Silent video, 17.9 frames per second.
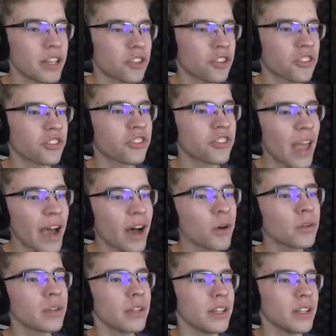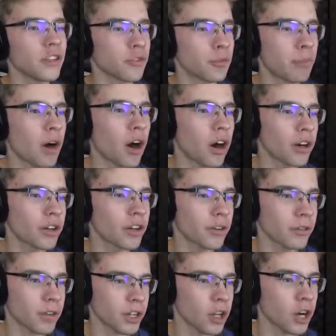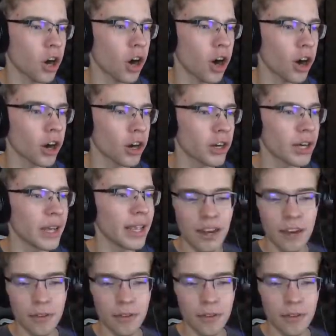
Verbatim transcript: But sound is part of a car,